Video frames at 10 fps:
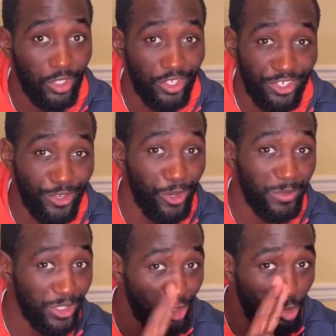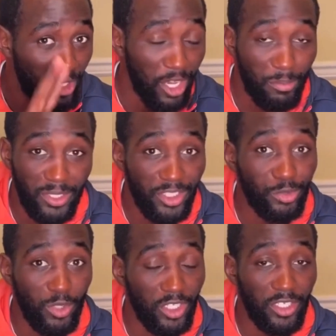You know what I mean? Two companies
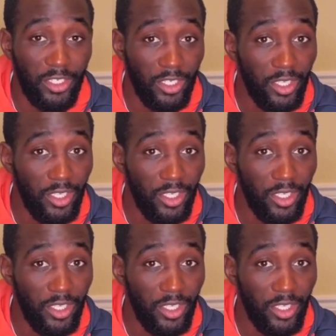willing to